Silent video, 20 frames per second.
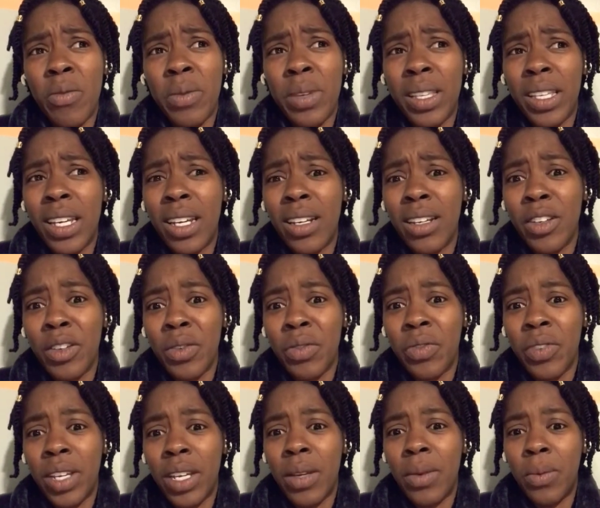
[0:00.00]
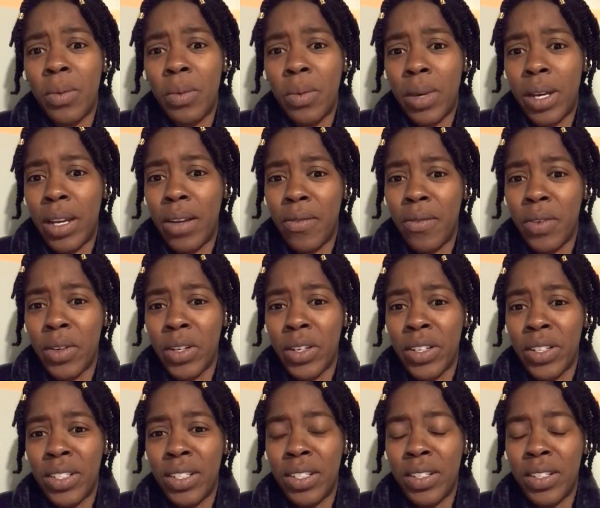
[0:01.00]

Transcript: with getting your feet wet first.